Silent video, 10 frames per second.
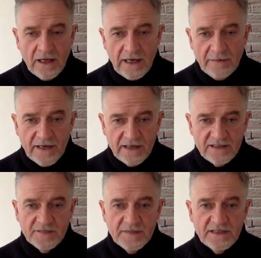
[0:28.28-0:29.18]
I've been asked to
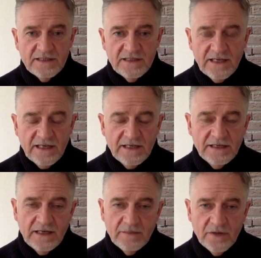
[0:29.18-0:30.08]
speak today
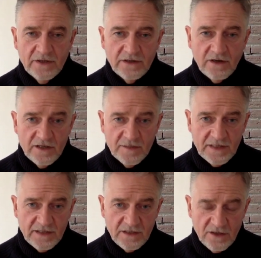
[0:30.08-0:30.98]
about
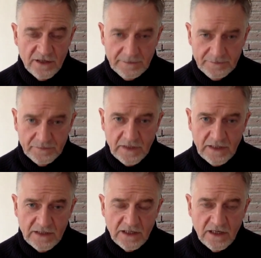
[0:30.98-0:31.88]
arts-based learning. It's
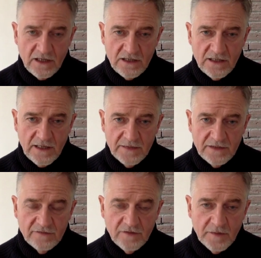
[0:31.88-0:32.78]
a concept and a
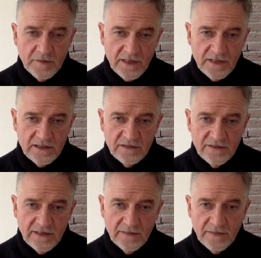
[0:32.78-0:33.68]
form of practice
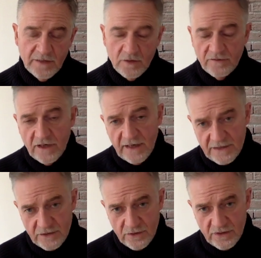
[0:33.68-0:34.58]
developed by one of our
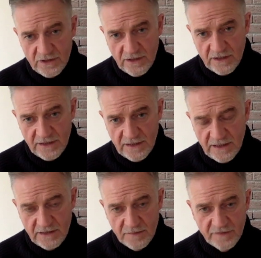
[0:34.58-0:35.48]
lecturers at
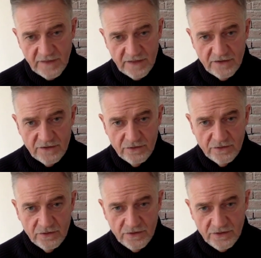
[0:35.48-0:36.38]
ArtEZ, Professor Jerome
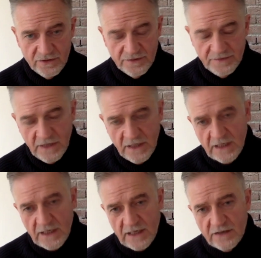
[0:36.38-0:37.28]
Lucas,
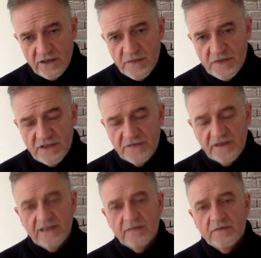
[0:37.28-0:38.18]
and talk
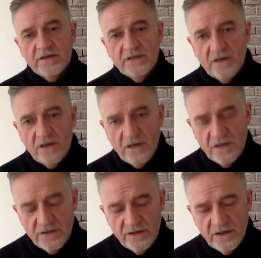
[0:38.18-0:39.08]
specifically about
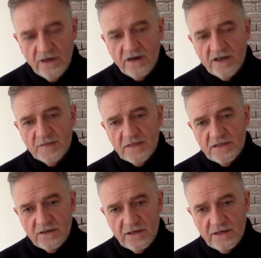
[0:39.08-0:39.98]
how arts-based
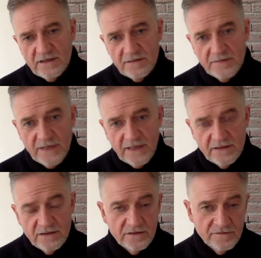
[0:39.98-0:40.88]
learning has impacted
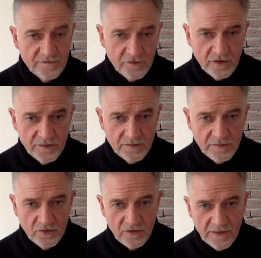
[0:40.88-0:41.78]
or informed the
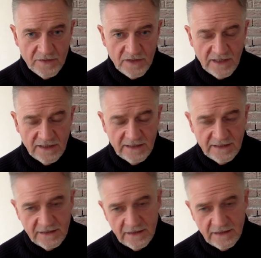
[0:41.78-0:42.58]
programs that I lead,